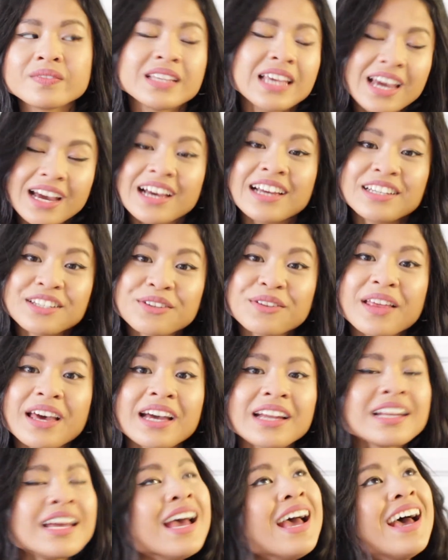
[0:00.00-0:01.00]
Yeah, I do
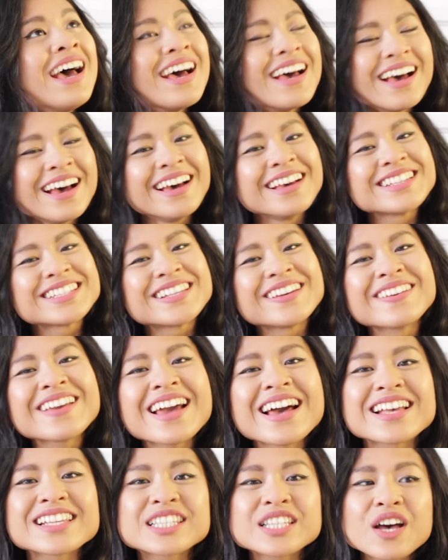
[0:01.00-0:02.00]
that. So
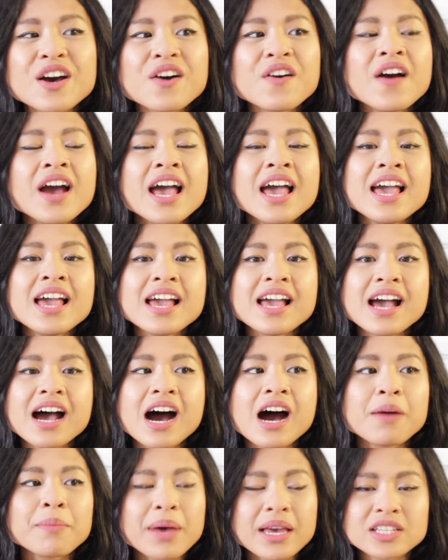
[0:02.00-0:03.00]
yeah, so
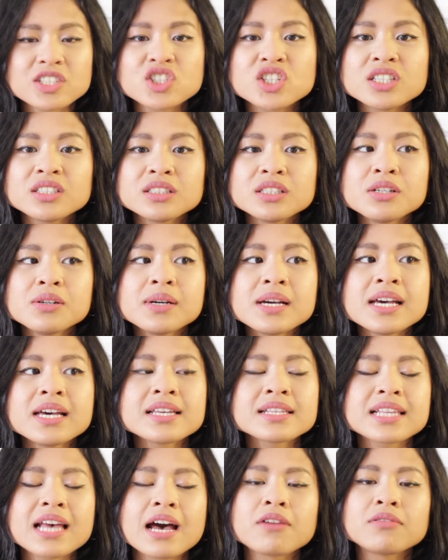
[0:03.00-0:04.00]
SG
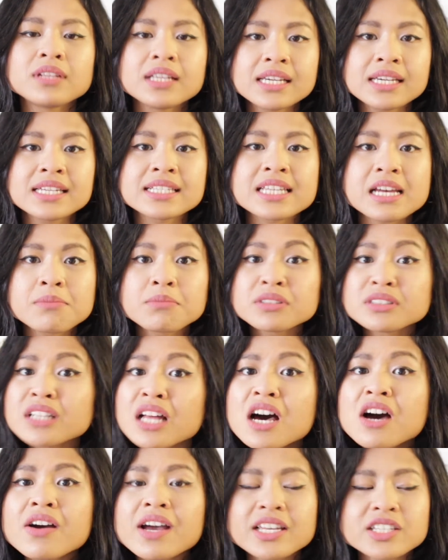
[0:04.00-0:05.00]
Lewis, I'll link it down
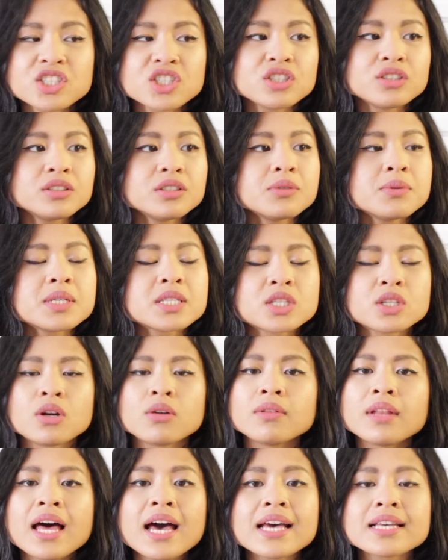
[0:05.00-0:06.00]
below. SG Lewis,
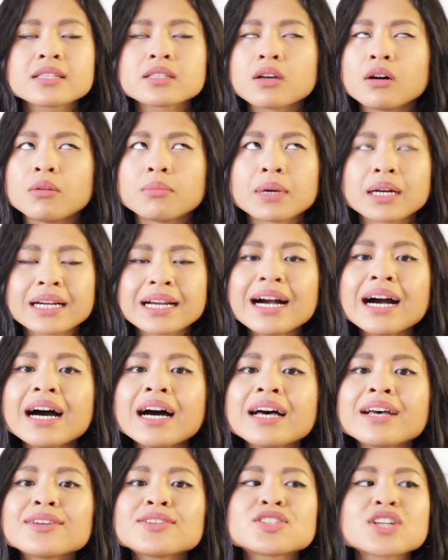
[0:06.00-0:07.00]
no less. Oh my
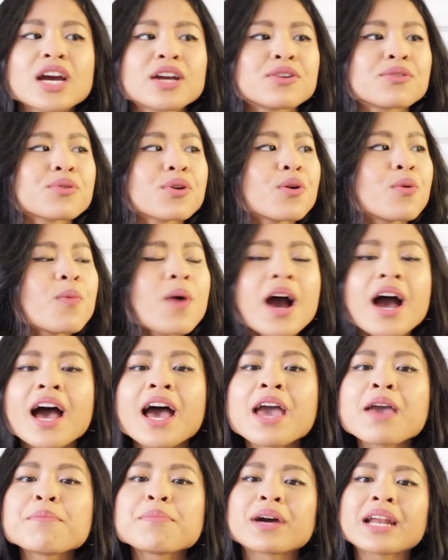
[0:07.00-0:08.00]
gosh, I don't know
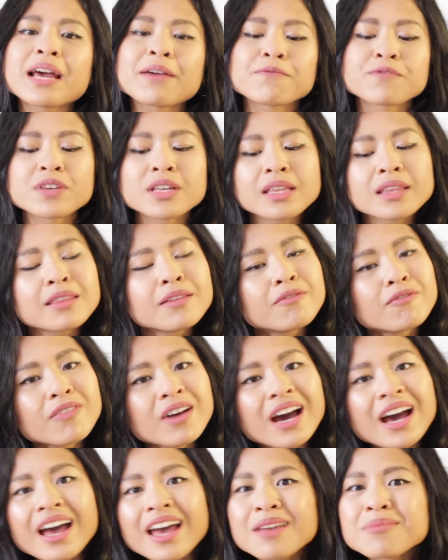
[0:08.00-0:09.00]
why, but I'm feeling the
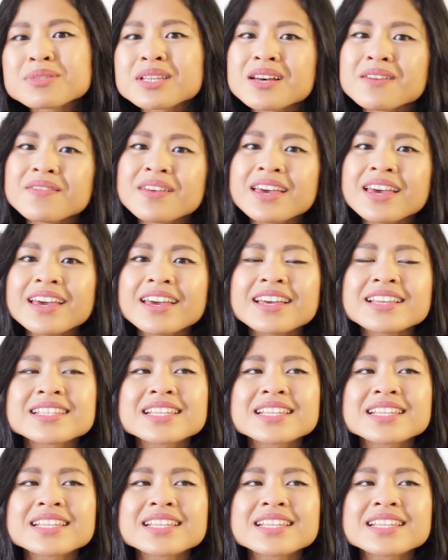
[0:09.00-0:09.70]
vibes of it.